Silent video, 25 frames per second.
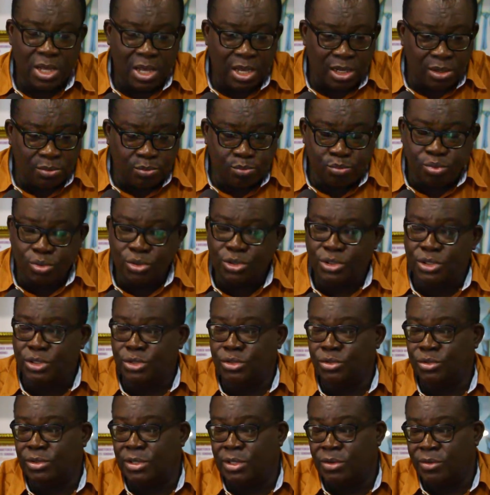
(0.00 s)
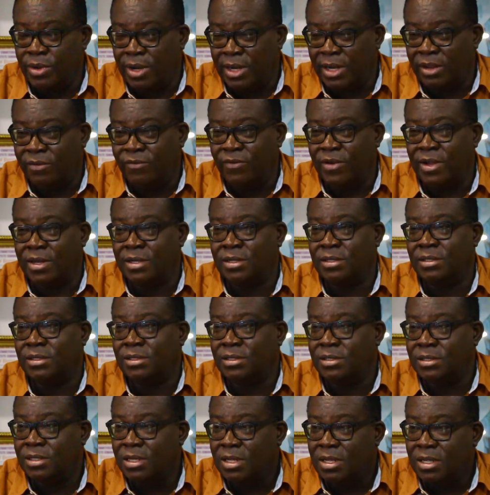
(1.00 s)
and push it to the
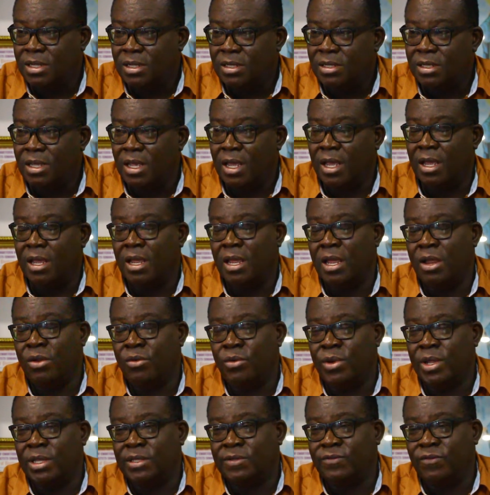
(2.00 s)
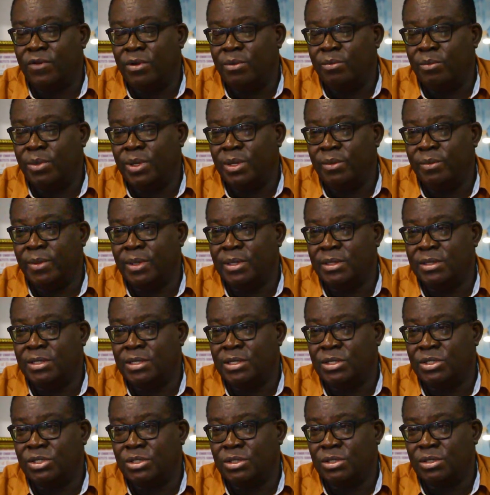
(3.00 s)
relevant areas for
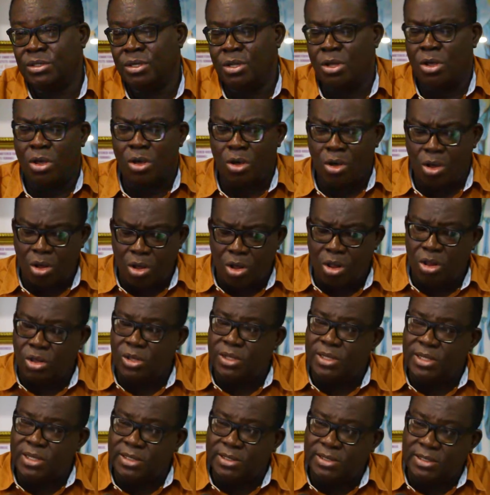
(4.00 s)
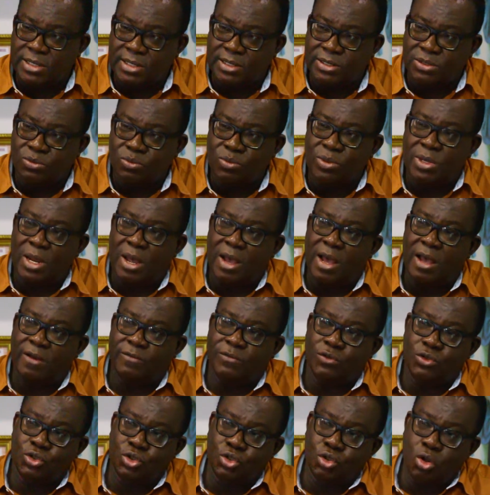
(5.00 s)
implementation. All these things will now
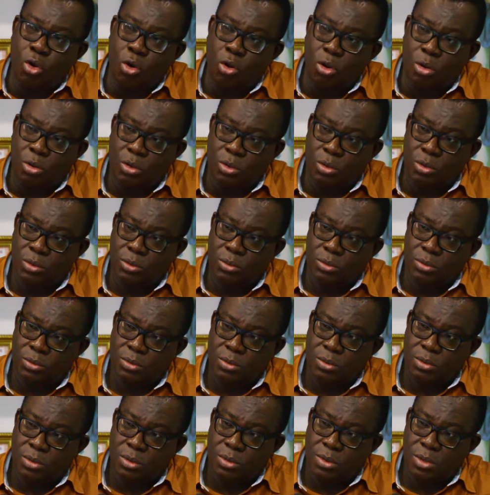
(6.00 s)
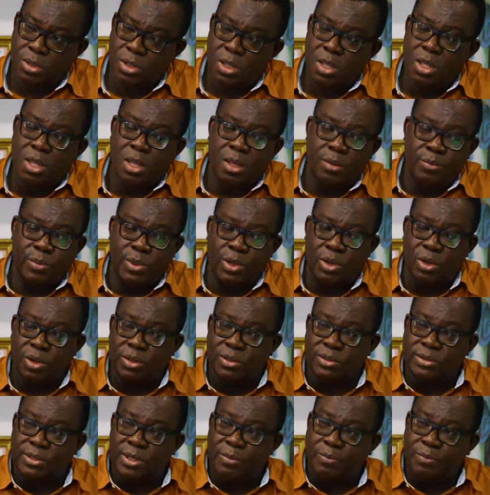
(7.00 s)
have to stall
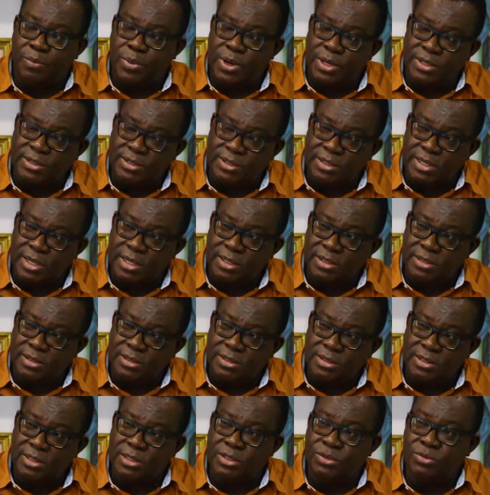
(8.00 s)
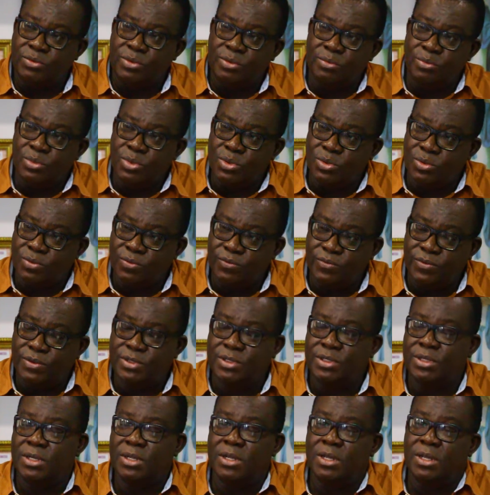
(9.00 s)
because the president is
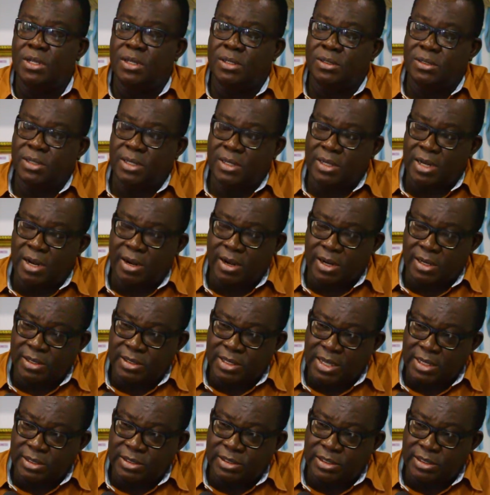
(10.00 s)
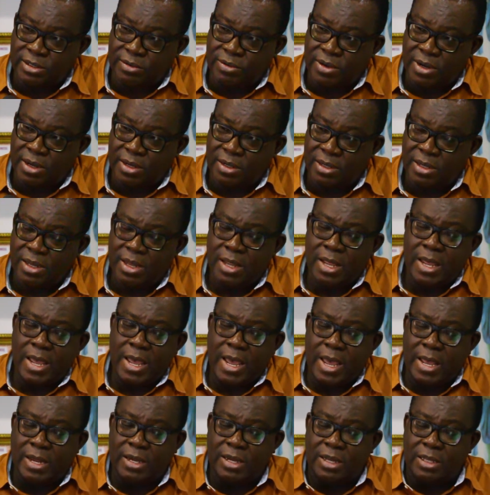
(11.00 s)
removed, the Director General,
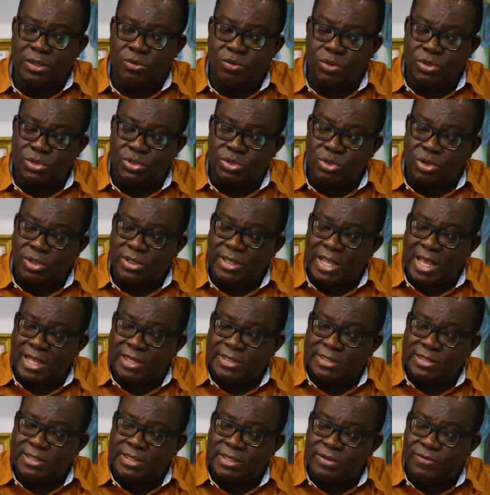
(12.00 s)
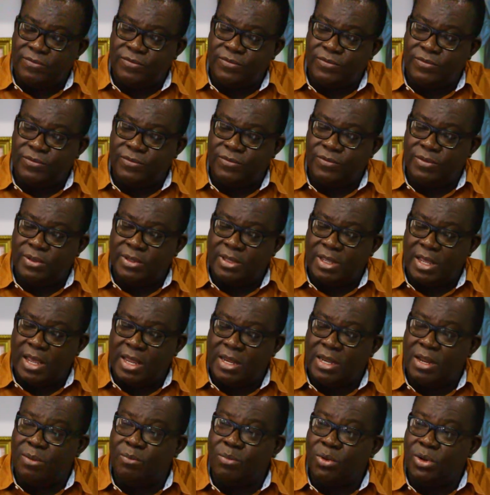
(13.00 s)
and it was not as if
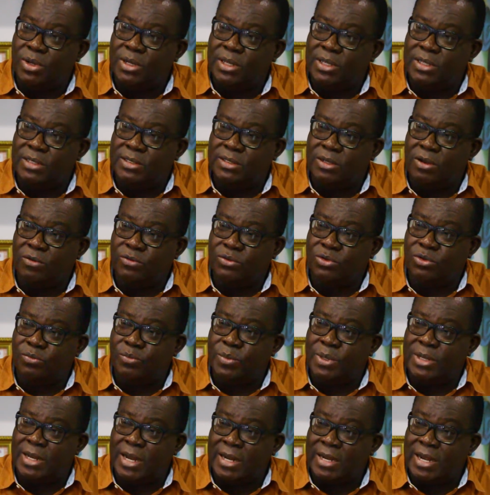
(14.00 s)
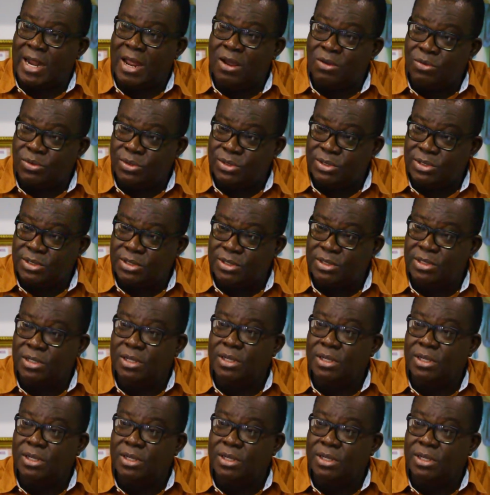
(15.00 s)
anybody is also been announced